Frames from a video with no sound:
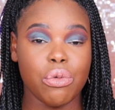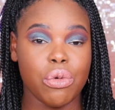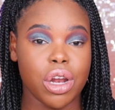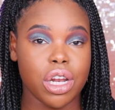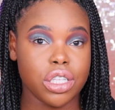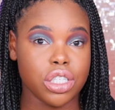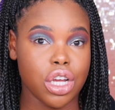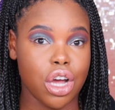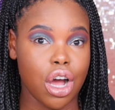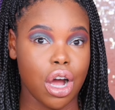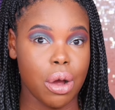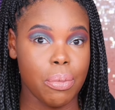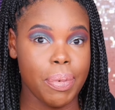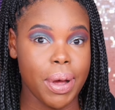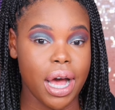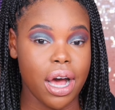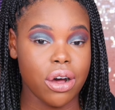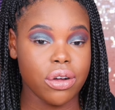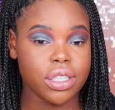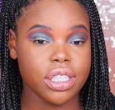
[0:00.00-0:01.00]
want to talk
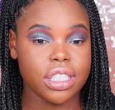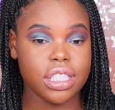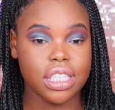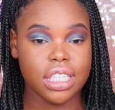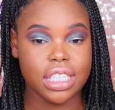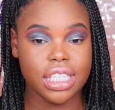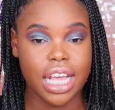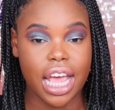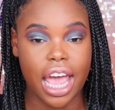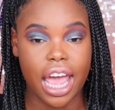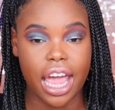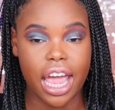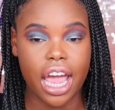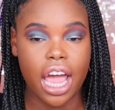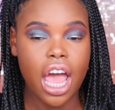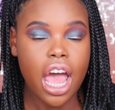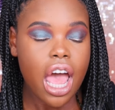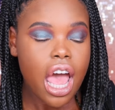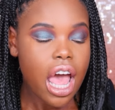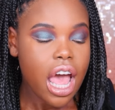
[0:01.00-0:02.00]
about
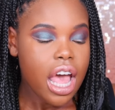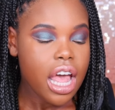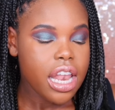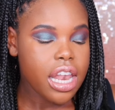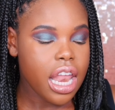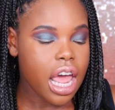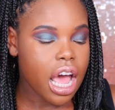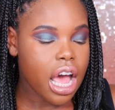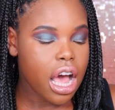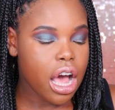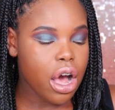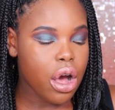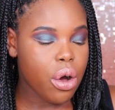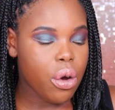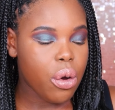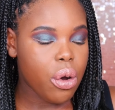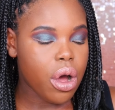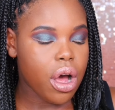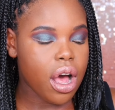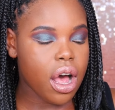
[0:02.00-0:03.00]
today.
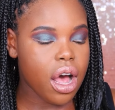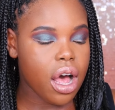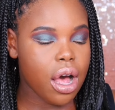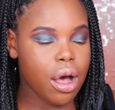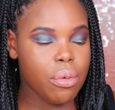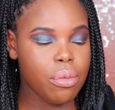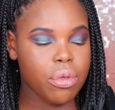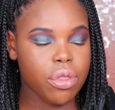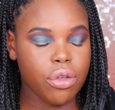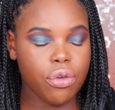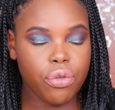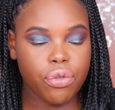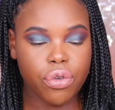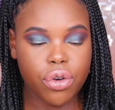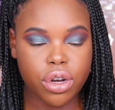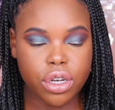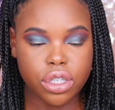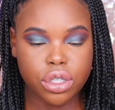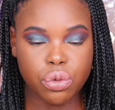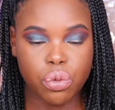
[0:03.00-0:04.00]
Now, um, the
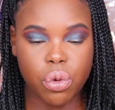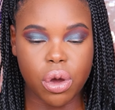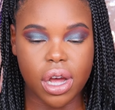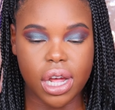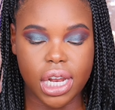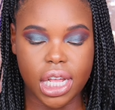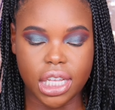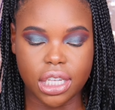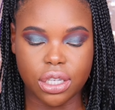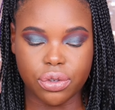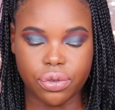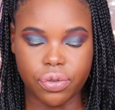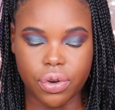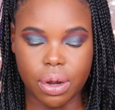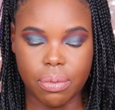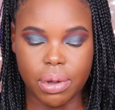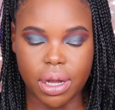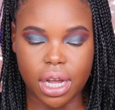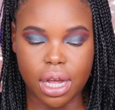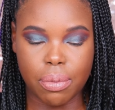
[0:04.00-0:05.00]
first one is
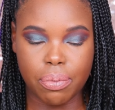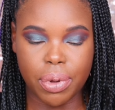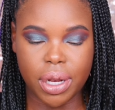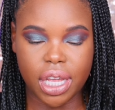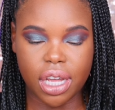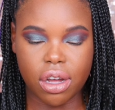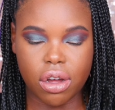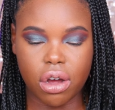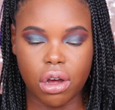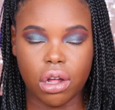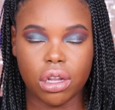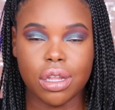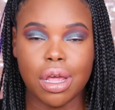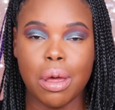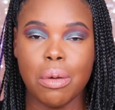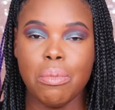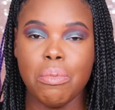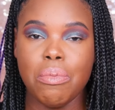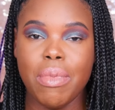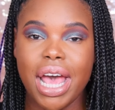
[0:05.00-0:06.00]
from a company called
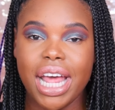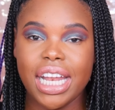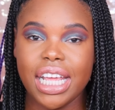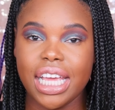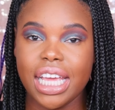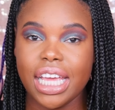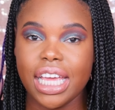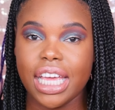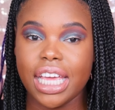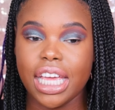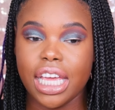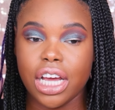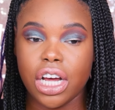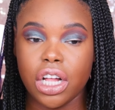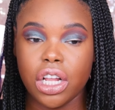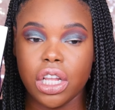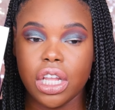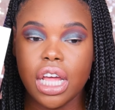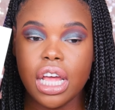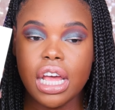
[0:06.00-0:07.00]

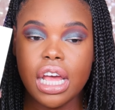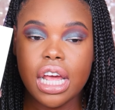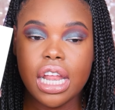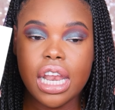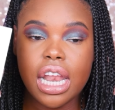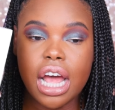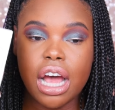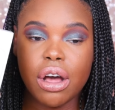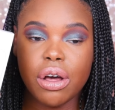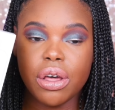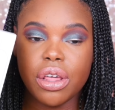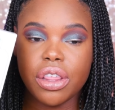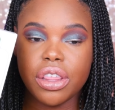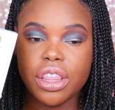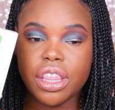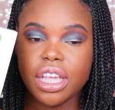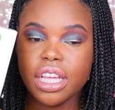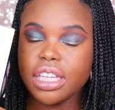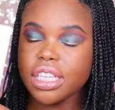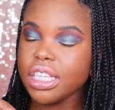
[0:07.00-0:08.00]
MediHeal. Now,
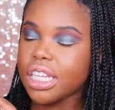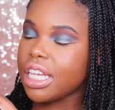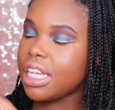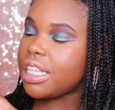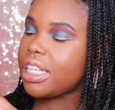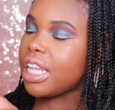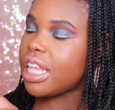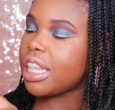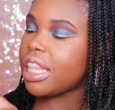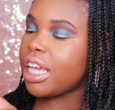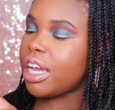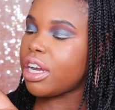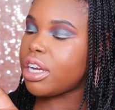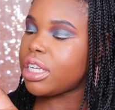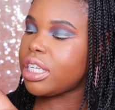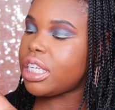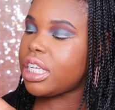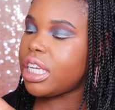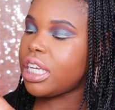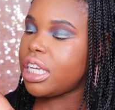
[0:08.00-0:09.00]
this is
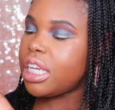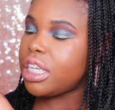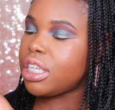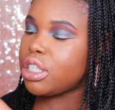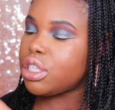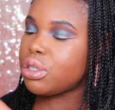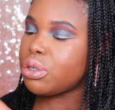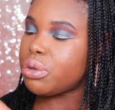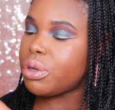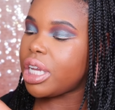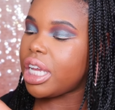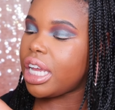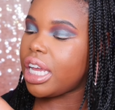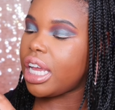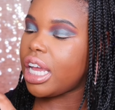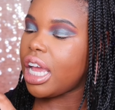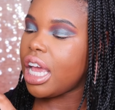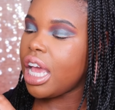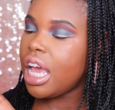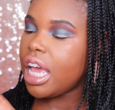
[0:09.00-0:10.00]
their tea
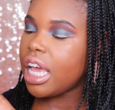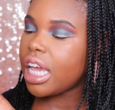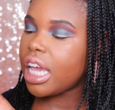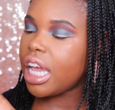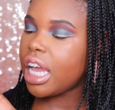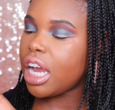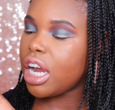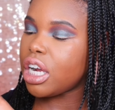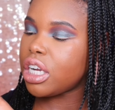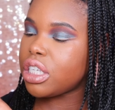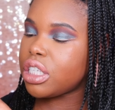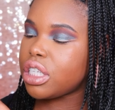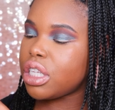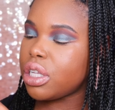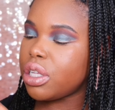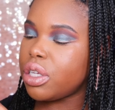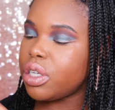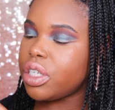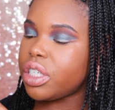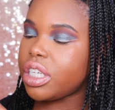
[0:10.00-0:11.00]
tree Care
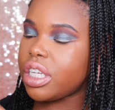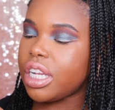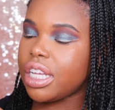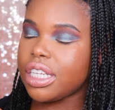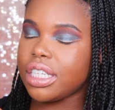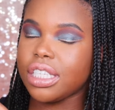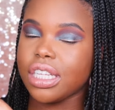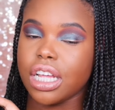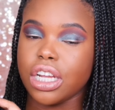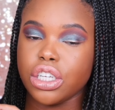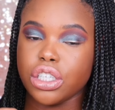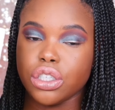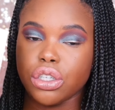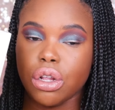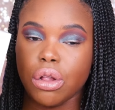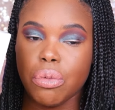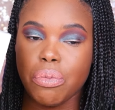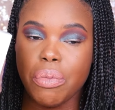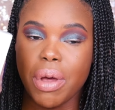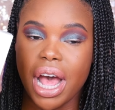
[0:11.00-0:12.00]
Solution
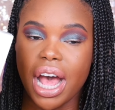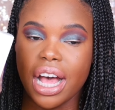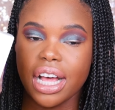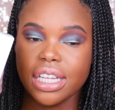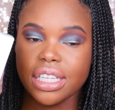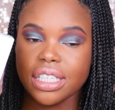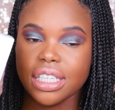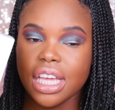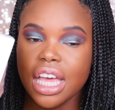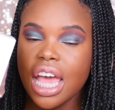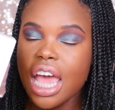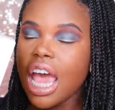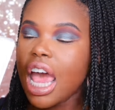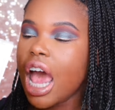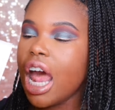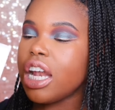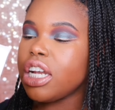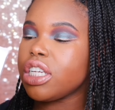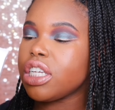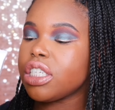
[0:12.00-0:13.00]
Essential Mask.
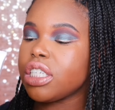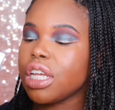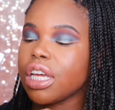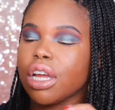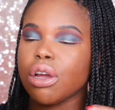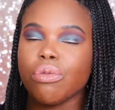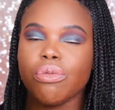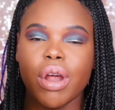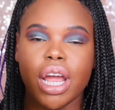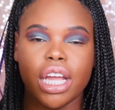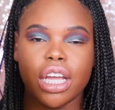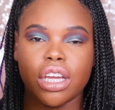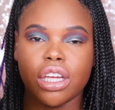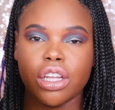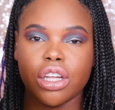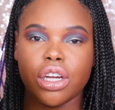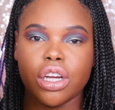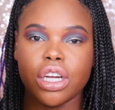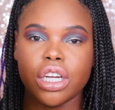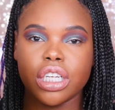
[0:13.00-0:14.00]
And it's just like a
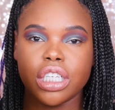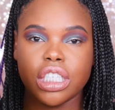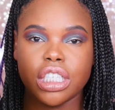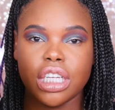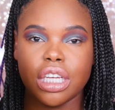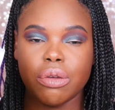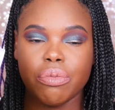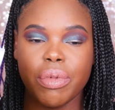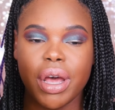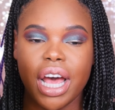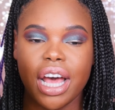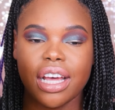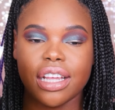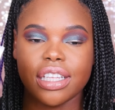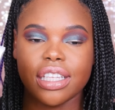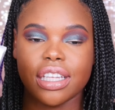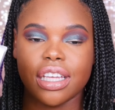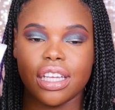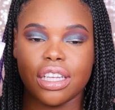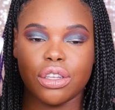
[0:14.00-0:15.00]
regular sheet
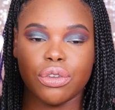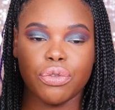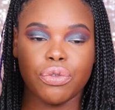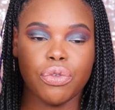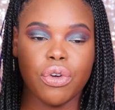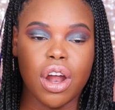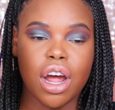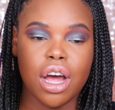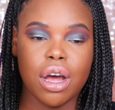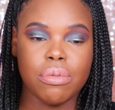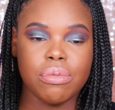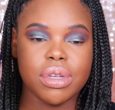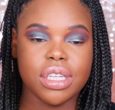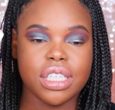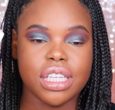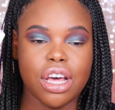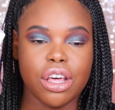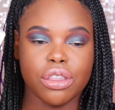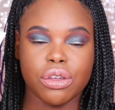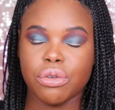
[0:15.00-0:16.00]
mask. It's from
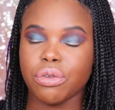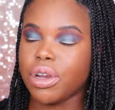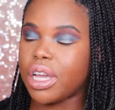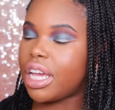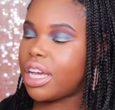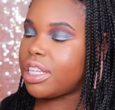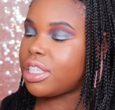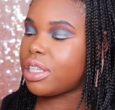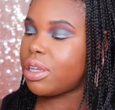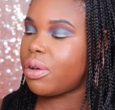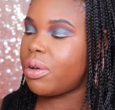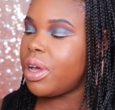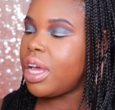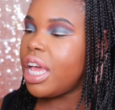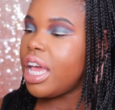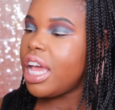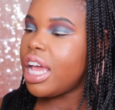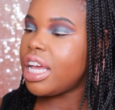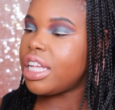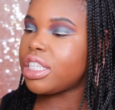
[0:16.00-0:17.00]
South Korea, so
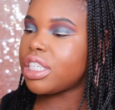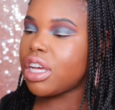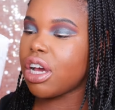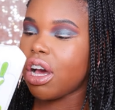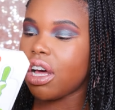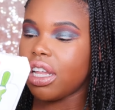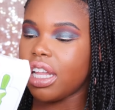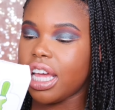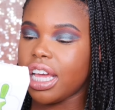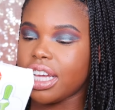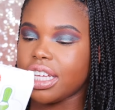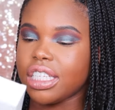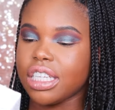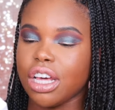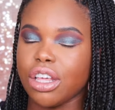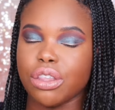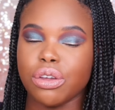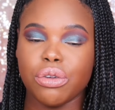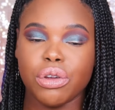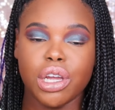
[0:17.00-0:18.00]
it's got like
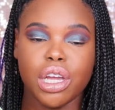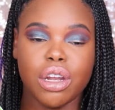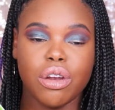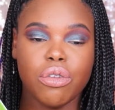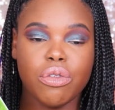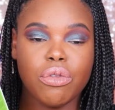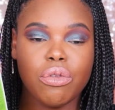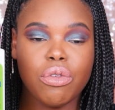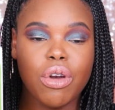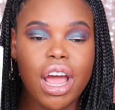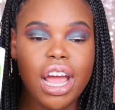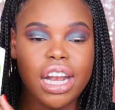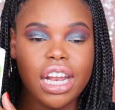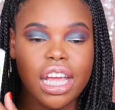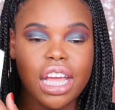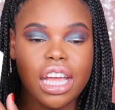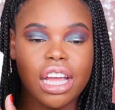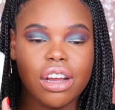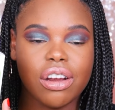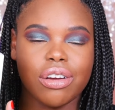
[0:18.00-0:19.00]
South Korean
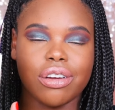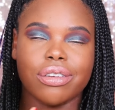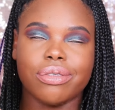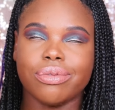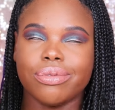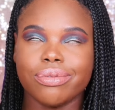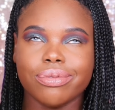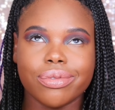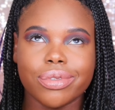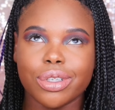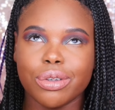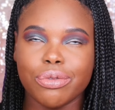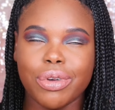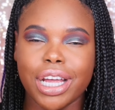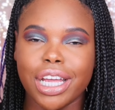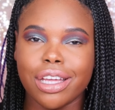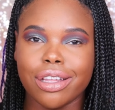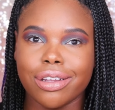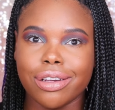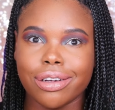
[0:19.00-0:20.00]
writing or
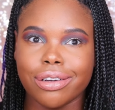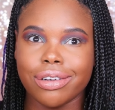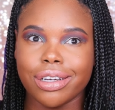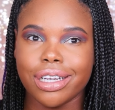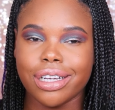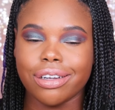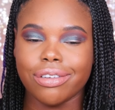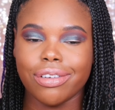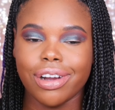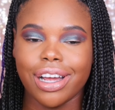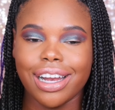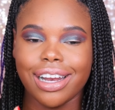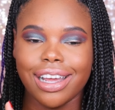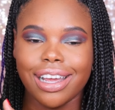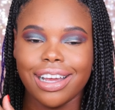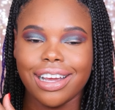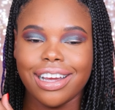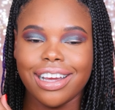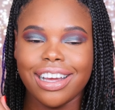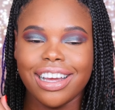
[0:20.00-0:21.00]
regular Korean
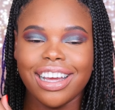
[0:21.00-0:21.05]
writing